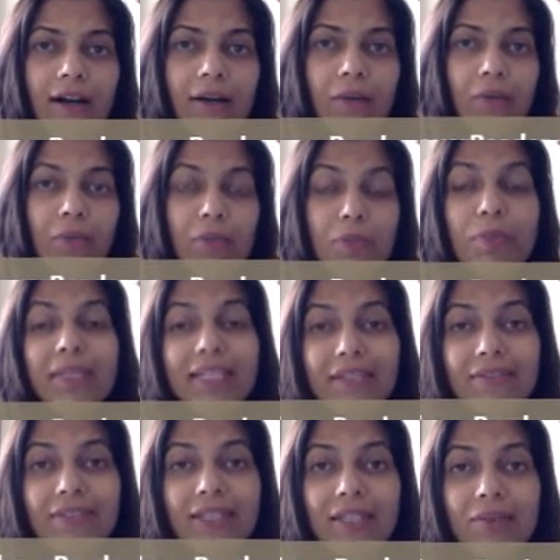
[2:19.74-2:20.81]
which
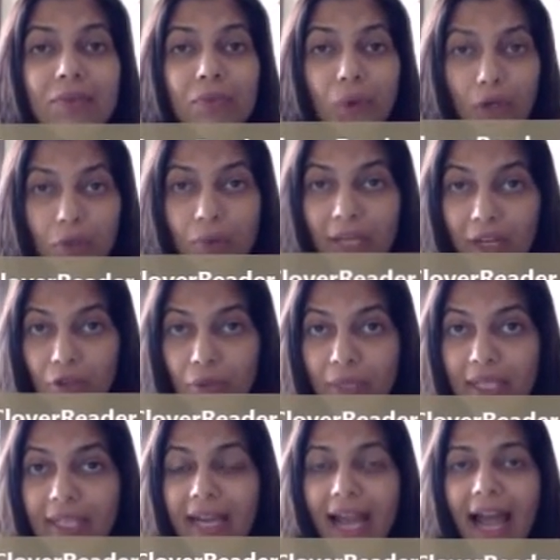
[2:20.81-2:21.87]
believes in what we are
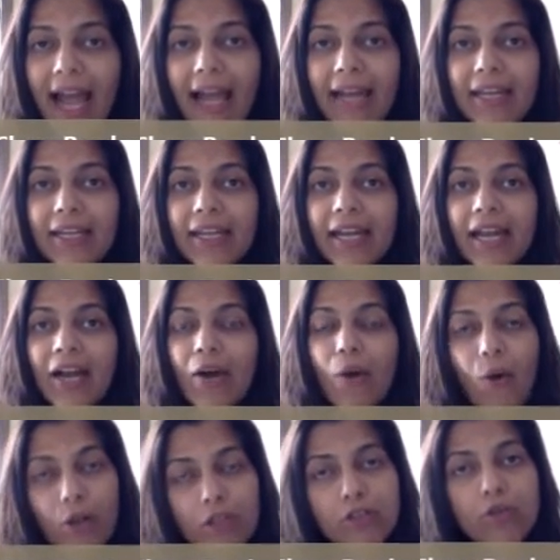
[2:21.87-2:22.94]
doing and
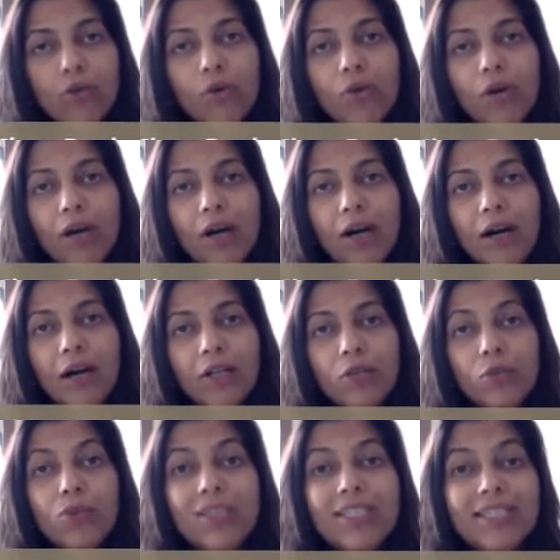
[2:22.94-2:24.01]
also
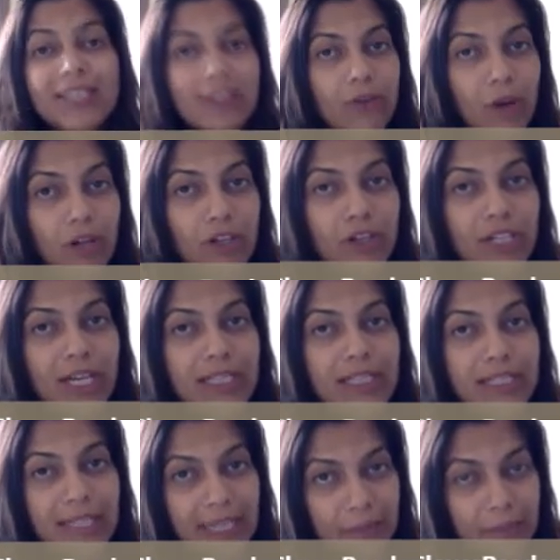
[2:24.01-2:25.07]
uses technology as
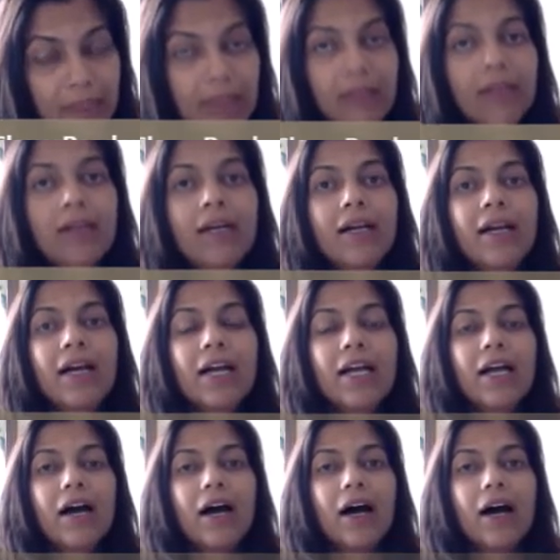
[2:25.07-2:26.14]
an
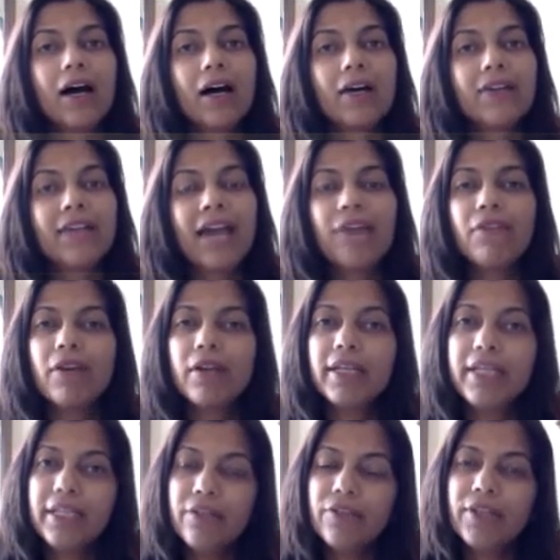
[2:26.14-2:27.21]
enabler. They have
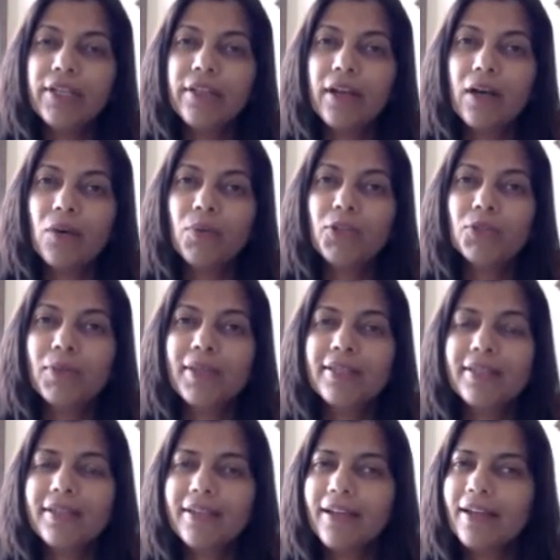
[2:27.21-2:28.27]
an e-reader which
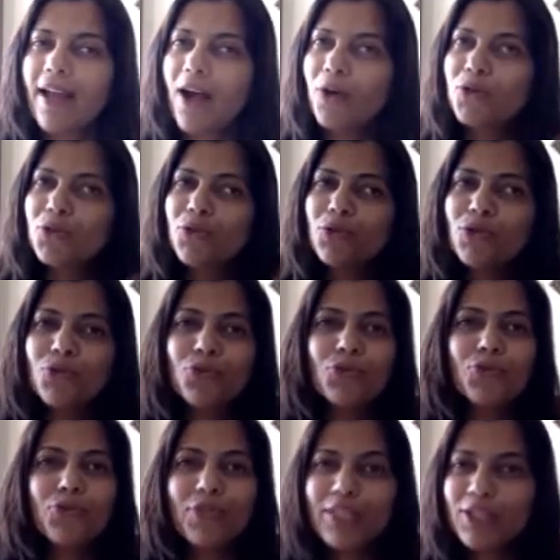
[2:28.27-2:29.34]
basically allows you to
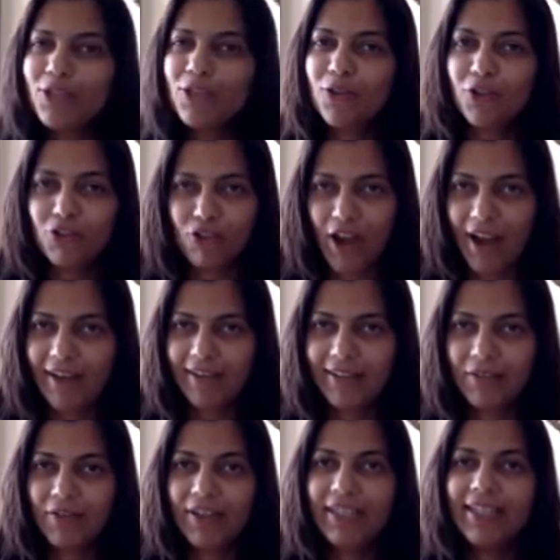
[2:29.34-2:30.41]
read to your child
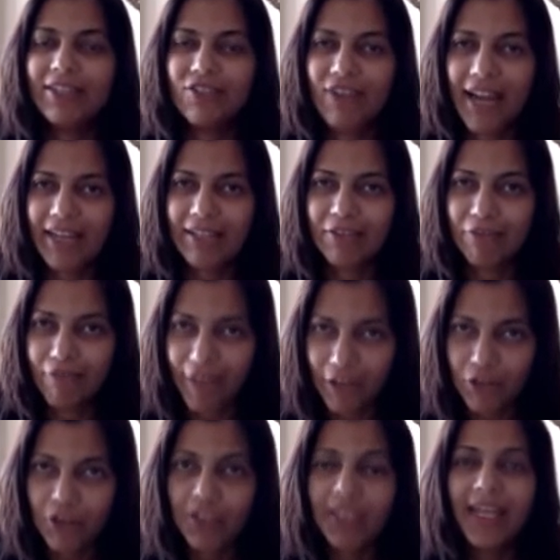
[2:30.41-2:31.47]
in a very interactive fashion,